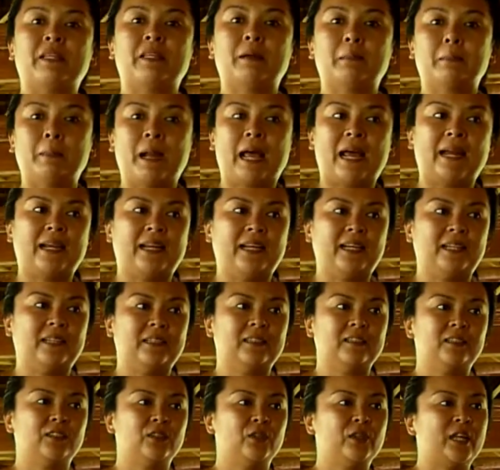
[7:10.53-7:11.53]
the
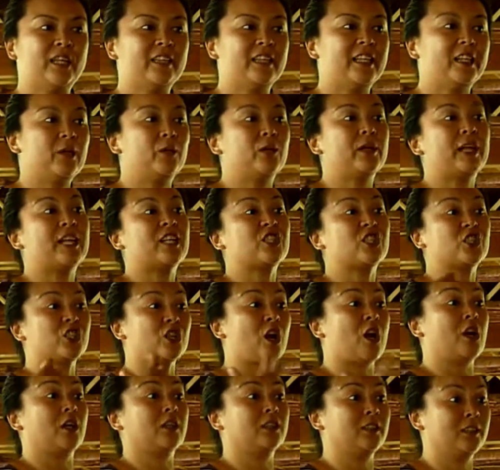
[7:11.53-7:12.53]
planning so that they don't get
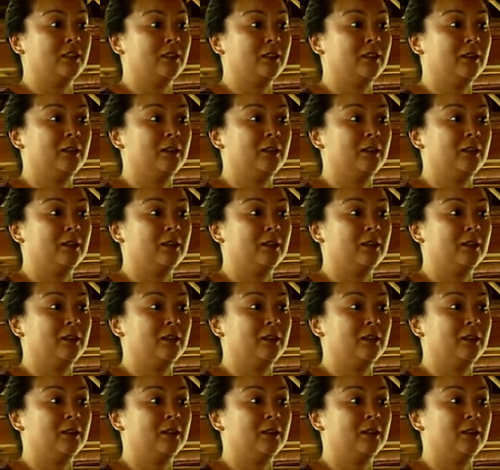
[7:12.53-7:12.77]
shocked.